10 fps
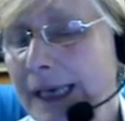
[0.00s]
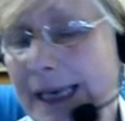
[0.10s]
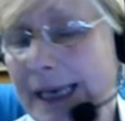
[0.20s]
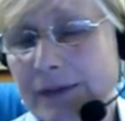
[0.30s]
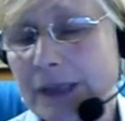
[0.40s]

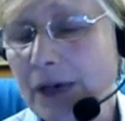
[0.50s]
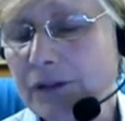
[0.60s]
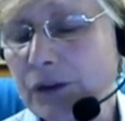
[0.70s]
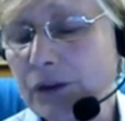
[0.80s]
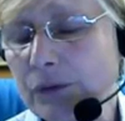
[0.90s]
even our
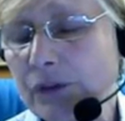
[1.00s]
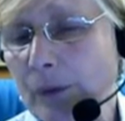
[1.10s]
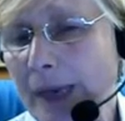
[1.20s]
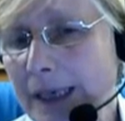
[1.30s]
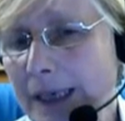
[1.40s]
students
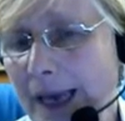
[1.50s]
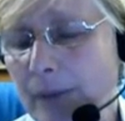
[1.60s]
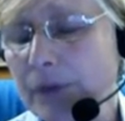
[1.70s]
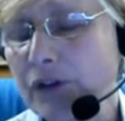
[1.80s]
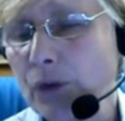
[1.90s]
on main
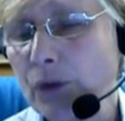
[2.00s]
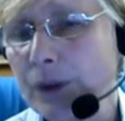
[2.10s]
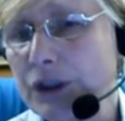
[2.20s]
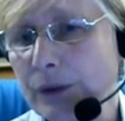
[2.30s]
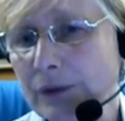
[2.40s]
campus who are
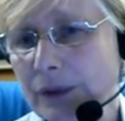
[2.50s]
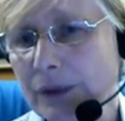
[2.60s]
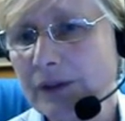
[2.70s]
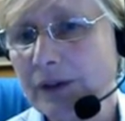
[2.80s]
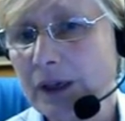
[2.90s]
doing
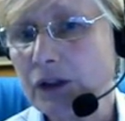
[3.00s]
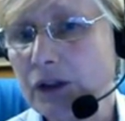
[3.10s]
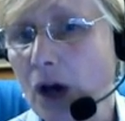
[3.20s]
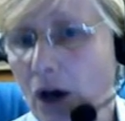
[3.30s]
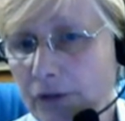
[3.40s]
research
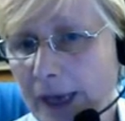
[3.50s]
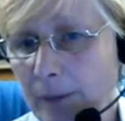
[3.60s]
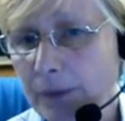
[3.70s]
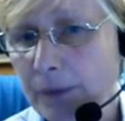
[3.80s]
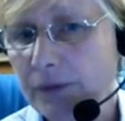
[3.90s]
off
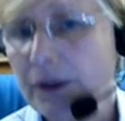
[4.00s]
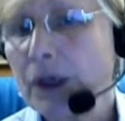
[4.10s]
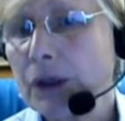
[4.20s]
campus,